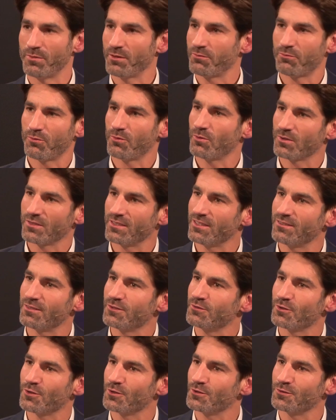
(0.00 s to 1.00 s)
before did the
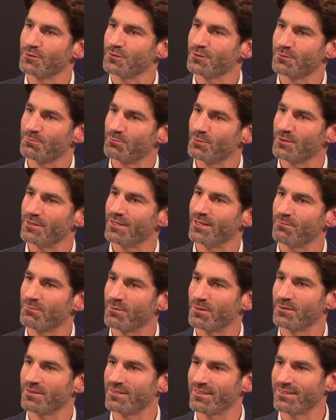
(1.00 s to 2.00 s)
surgeon just put the
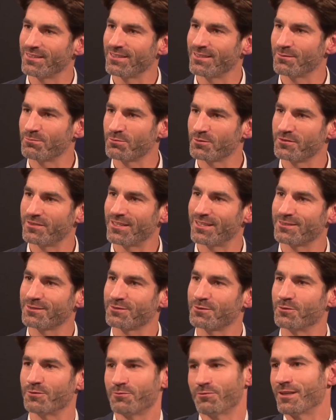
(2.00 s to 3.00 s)
implant in and the prosthetics
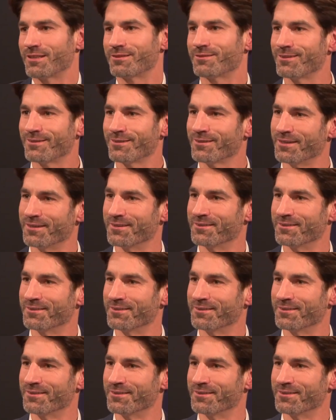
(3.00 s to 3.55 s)
could fix it?